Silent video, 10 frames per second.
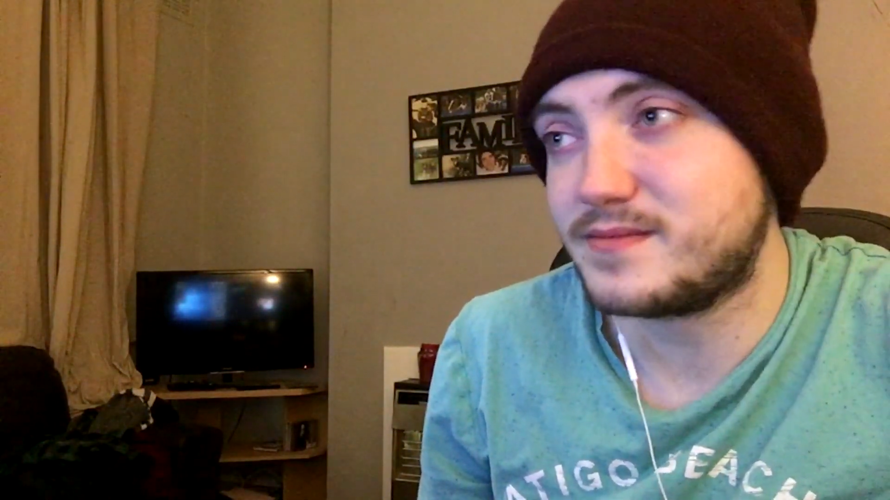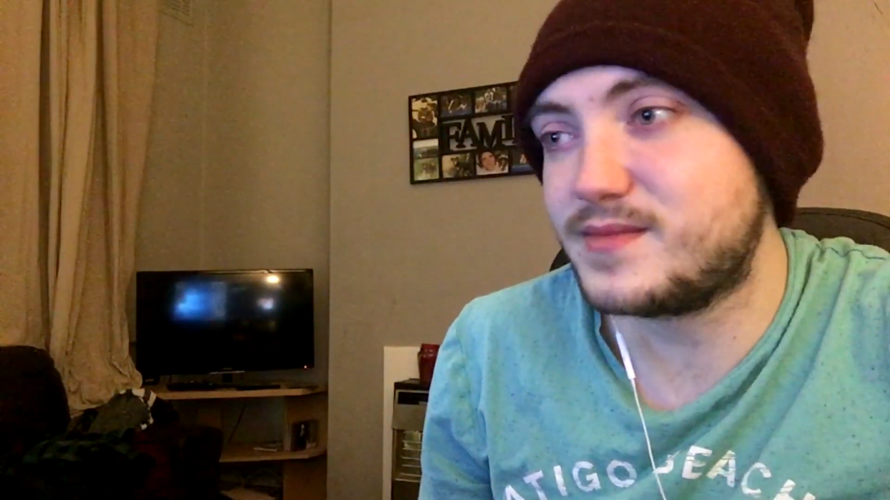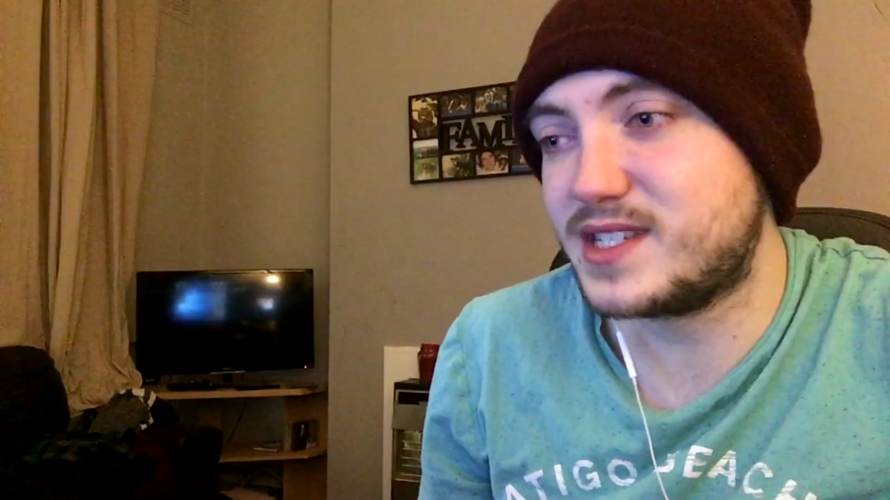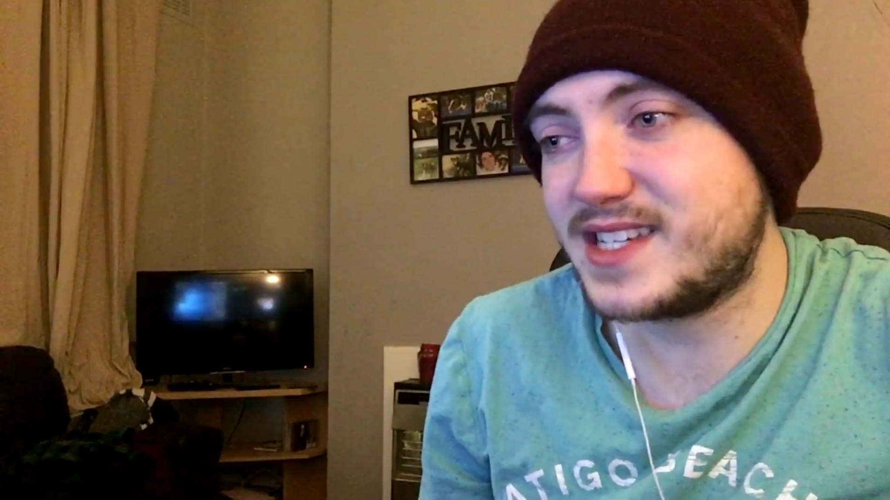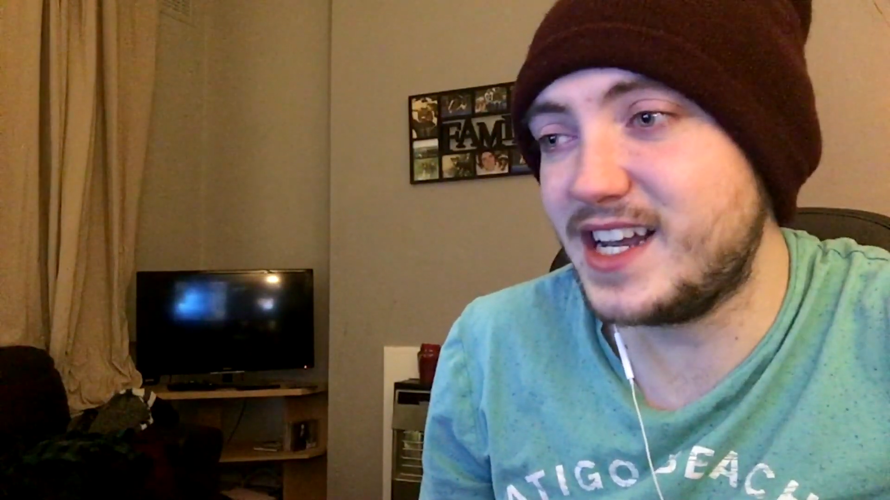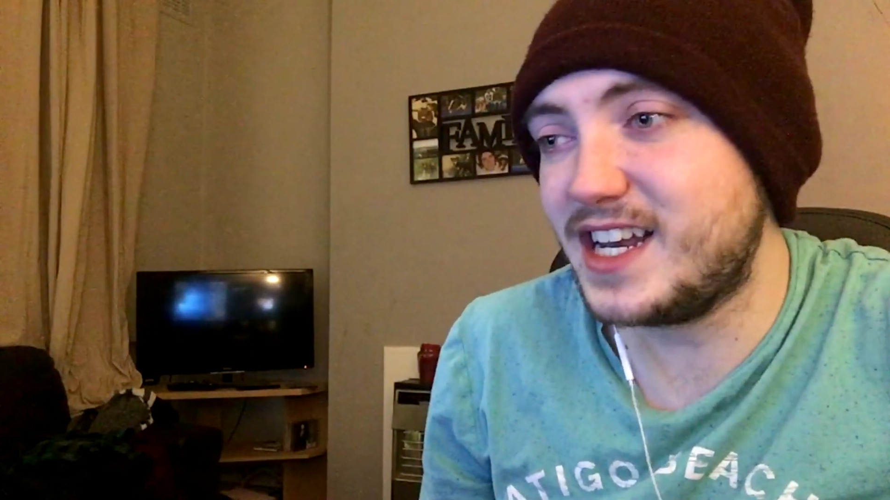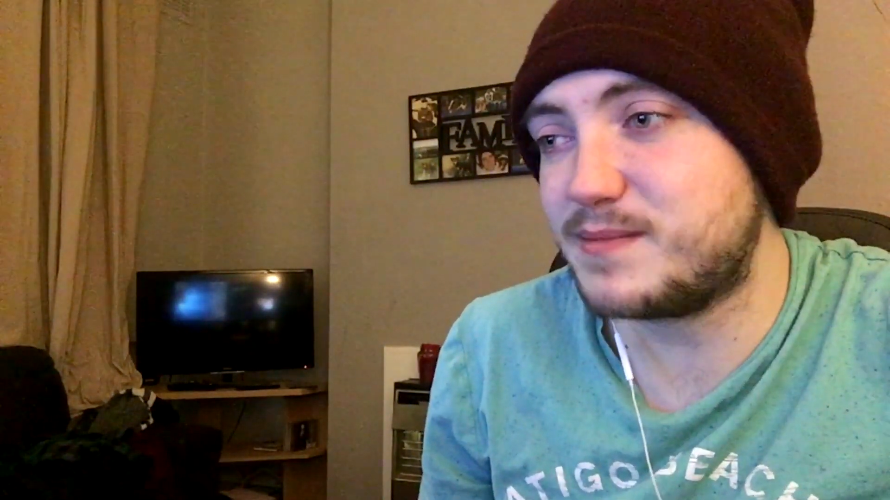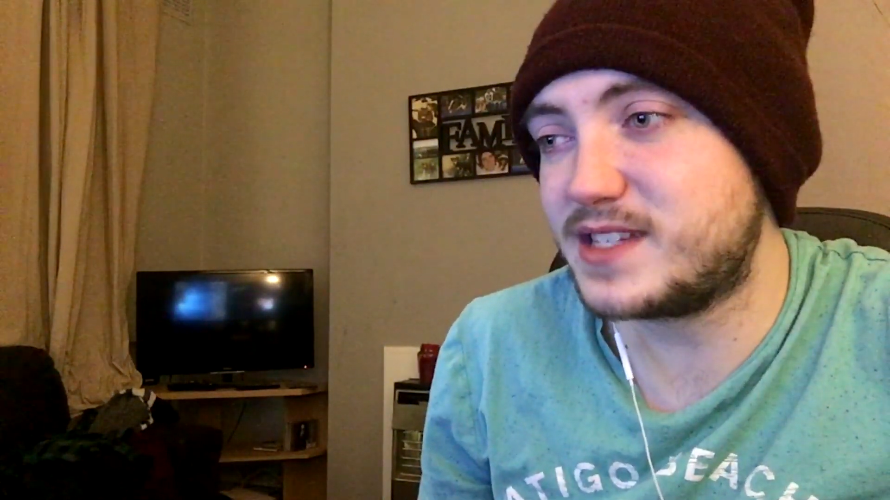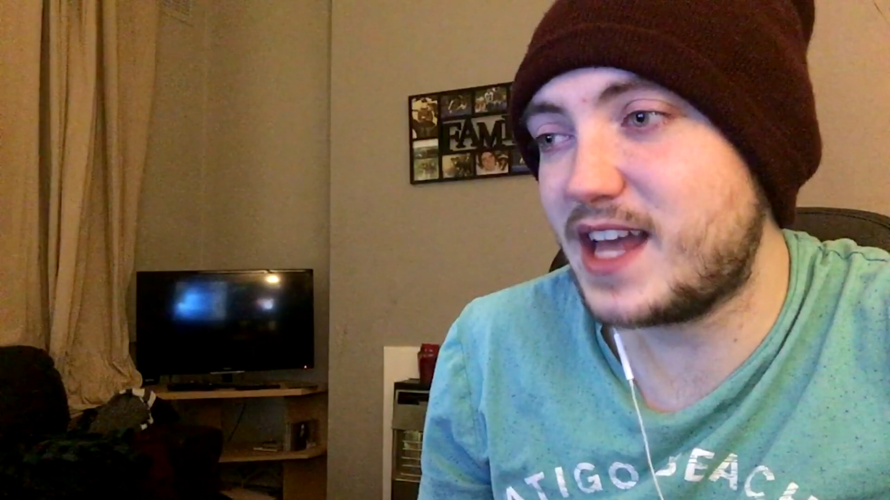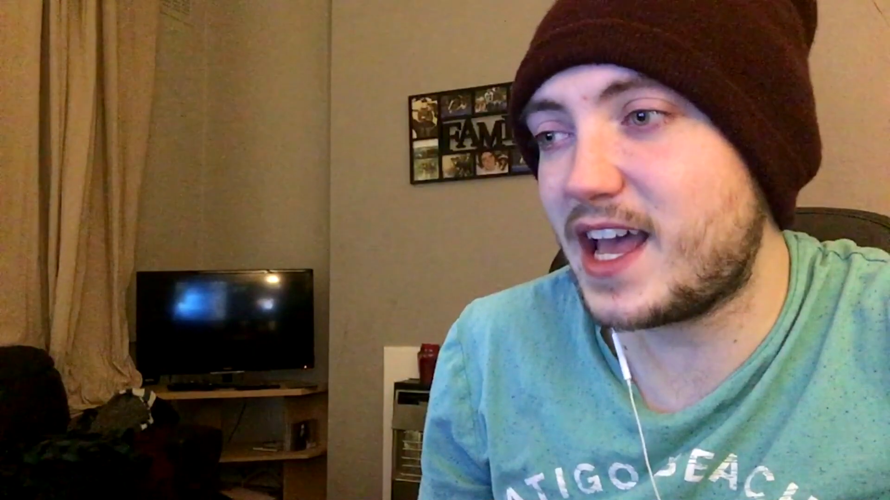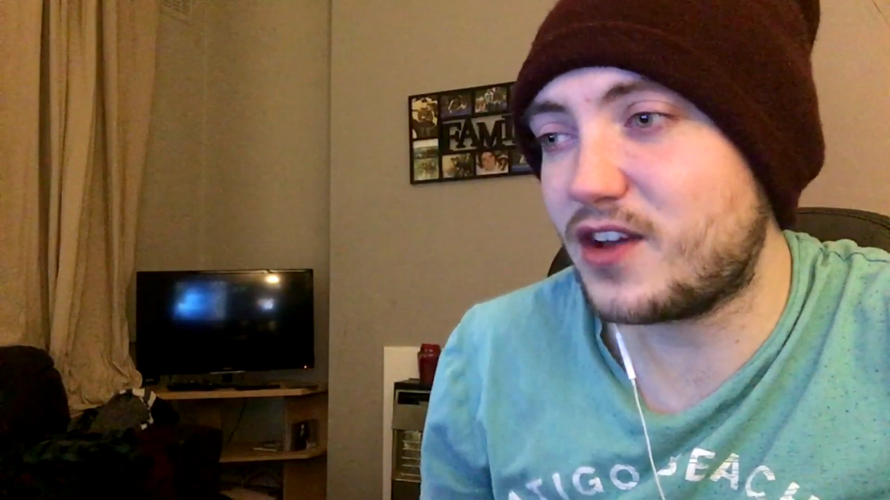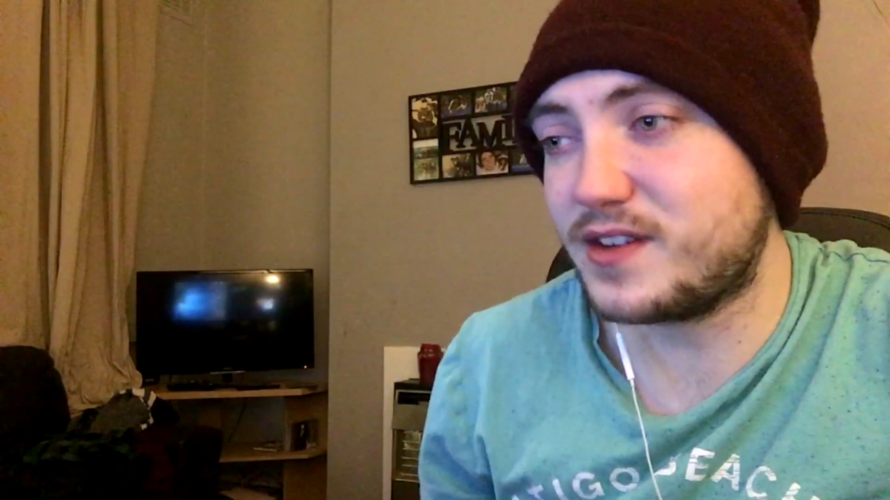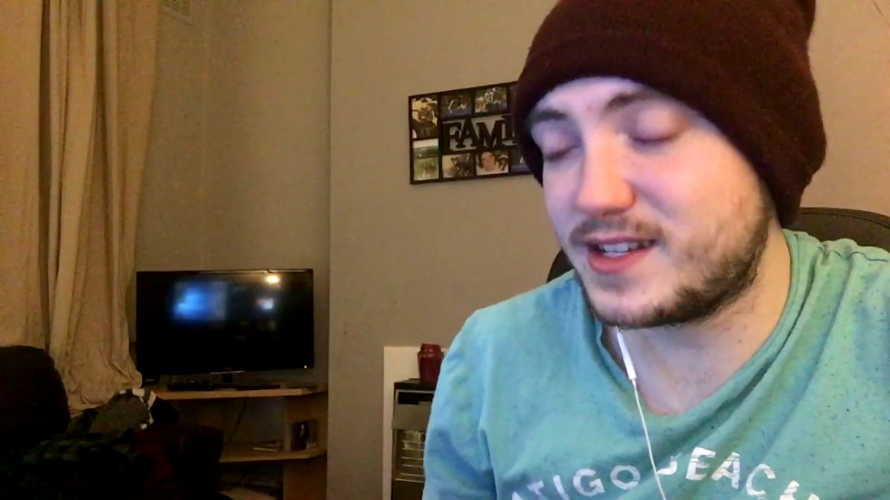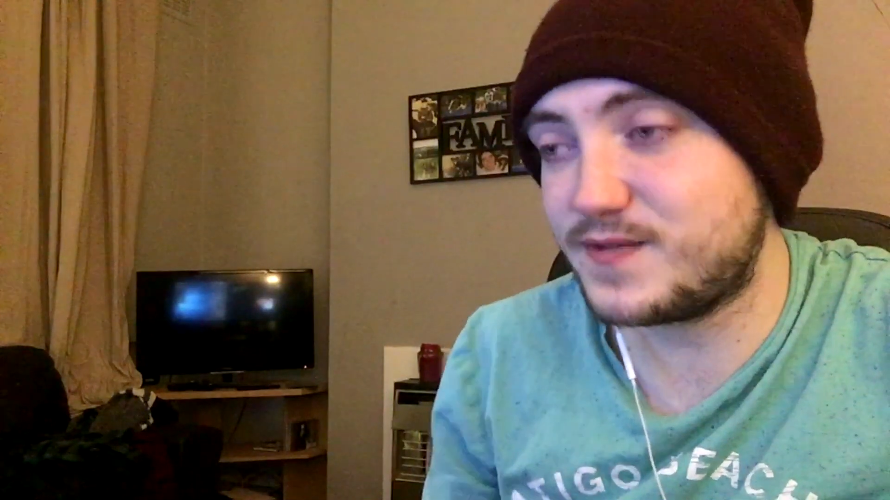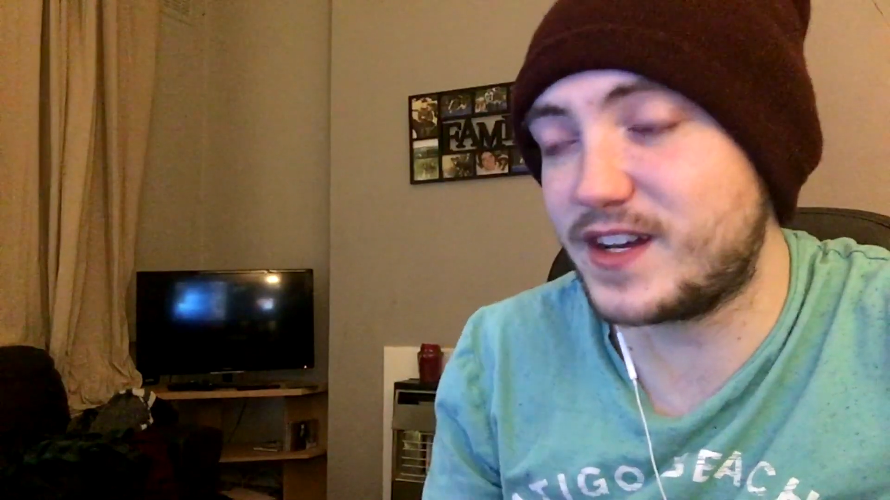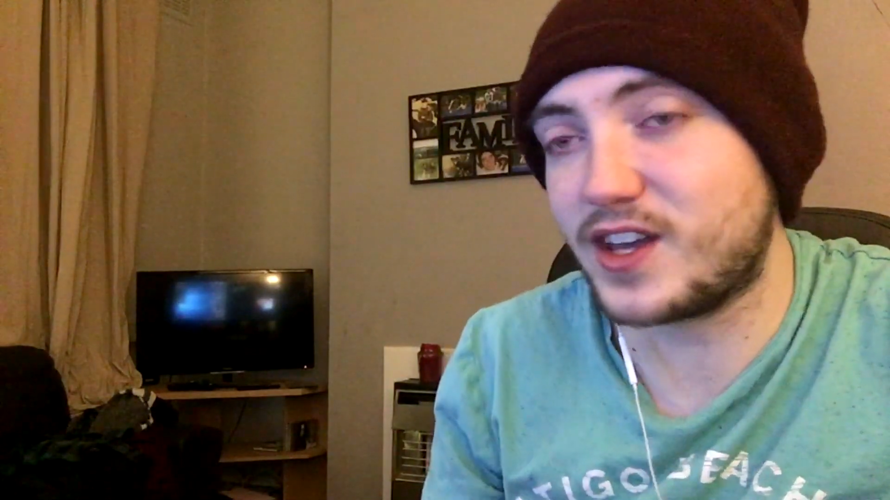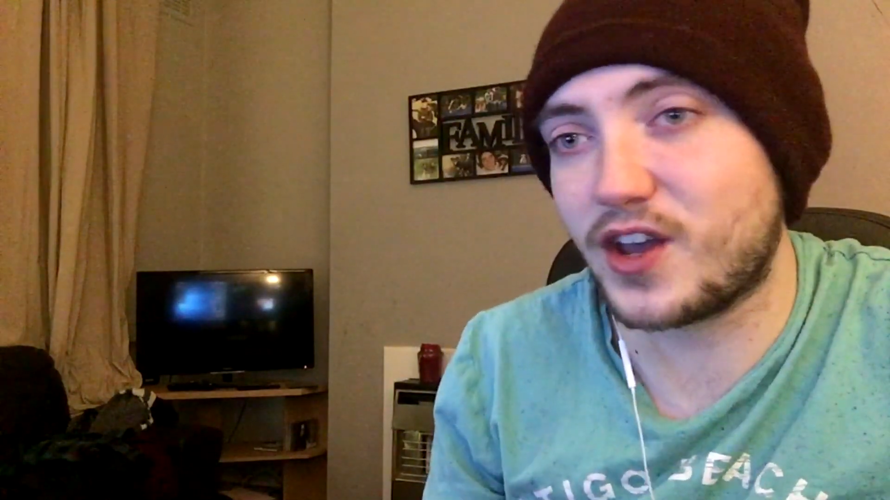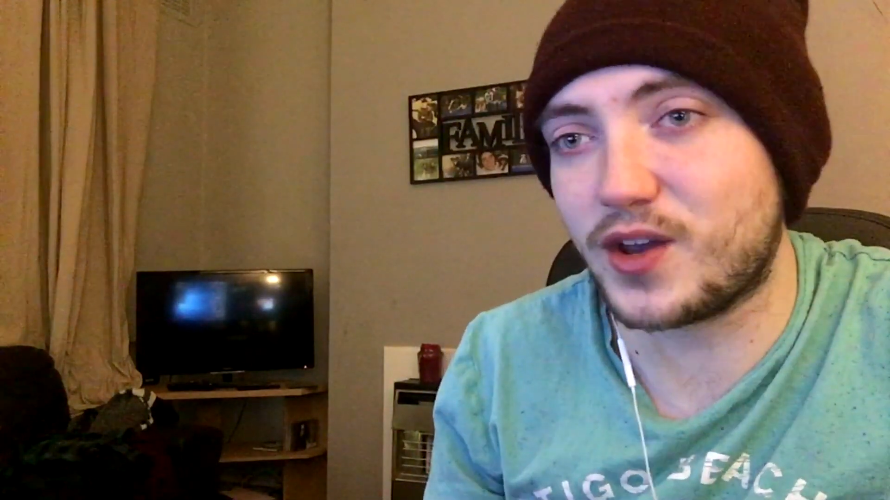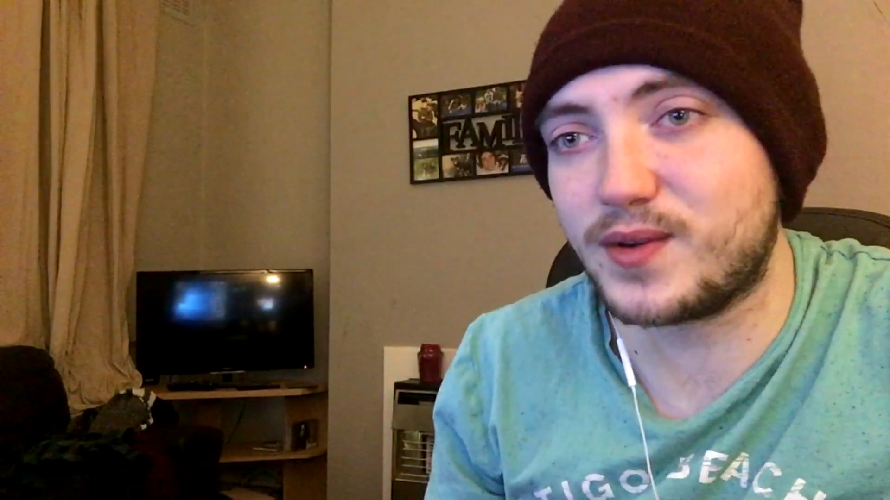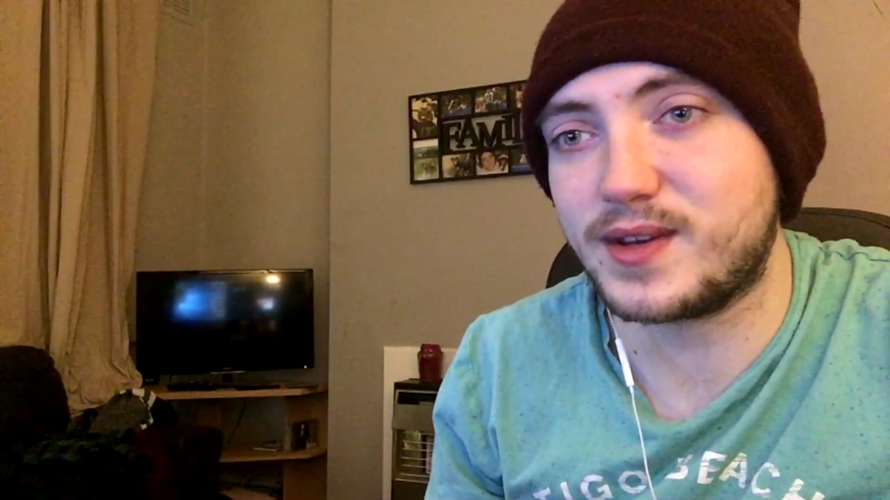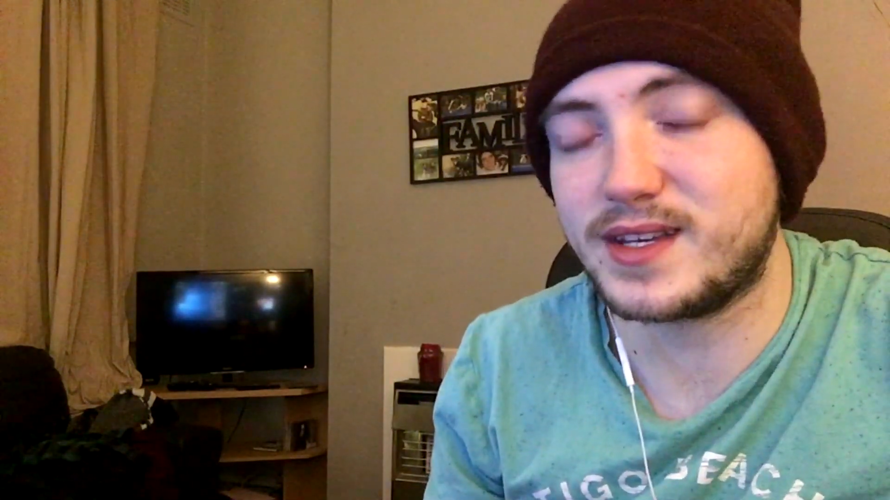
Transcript: But seeing him today on this video,